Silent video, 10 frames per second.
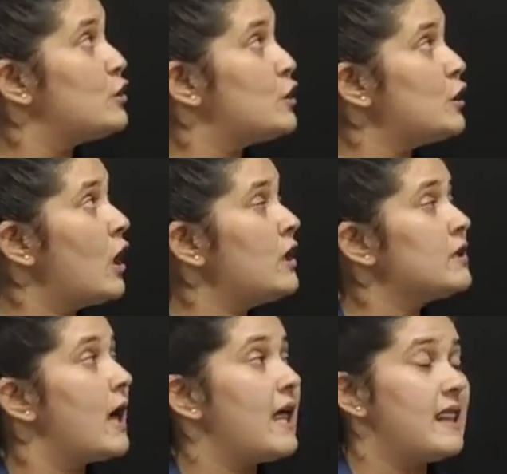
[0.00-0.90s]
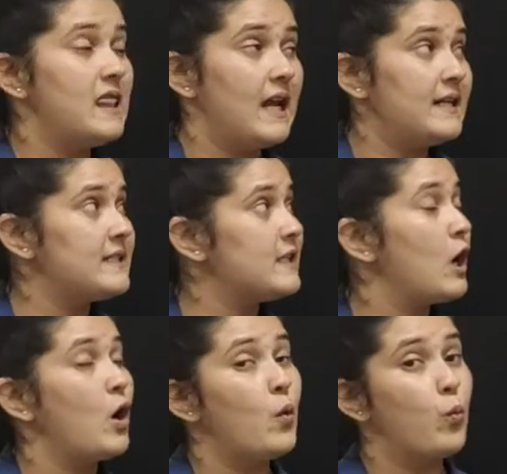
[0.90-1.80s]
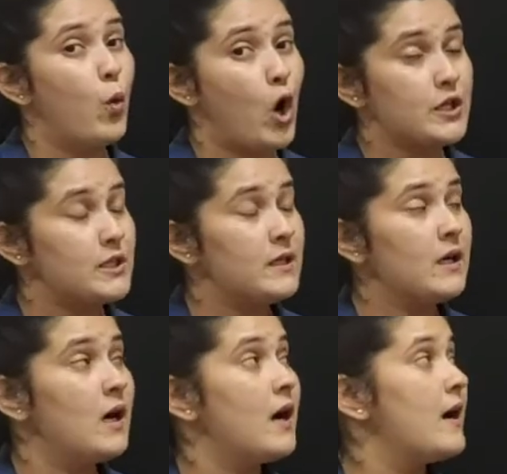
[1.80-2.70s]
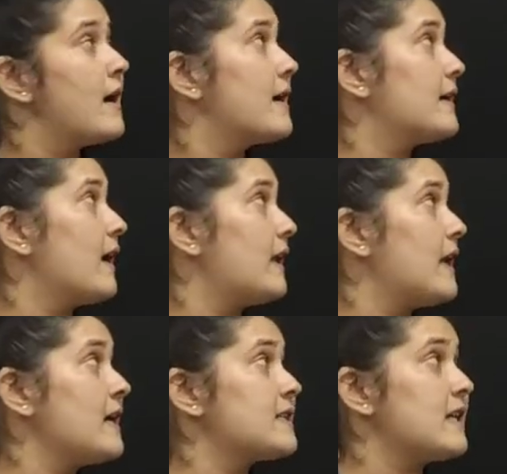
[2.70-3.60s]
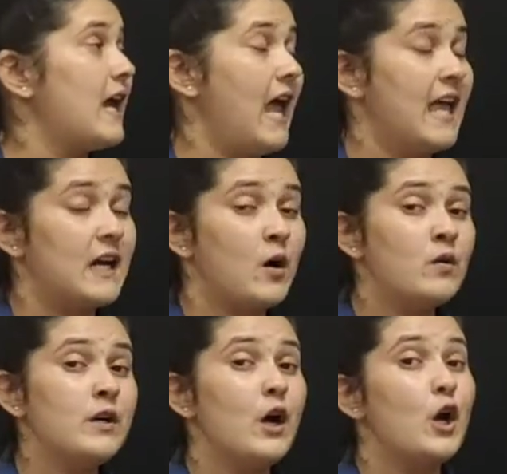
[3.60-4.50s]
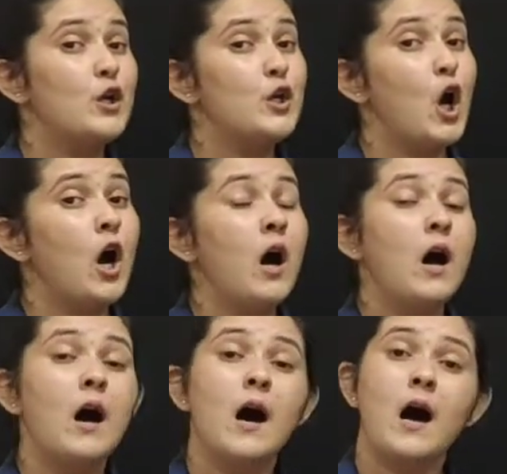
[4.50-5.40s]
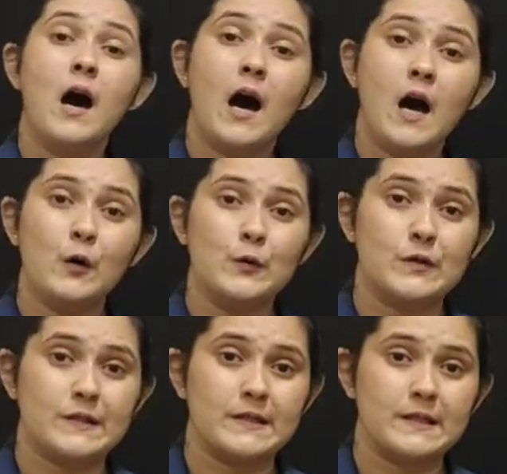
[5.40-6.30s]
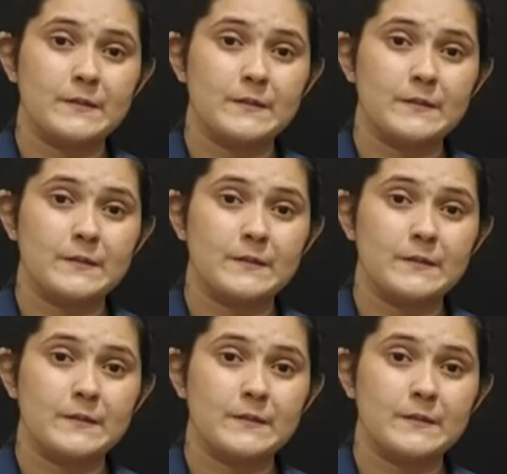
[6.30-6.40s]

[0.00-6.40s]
Do not let water collect around your house.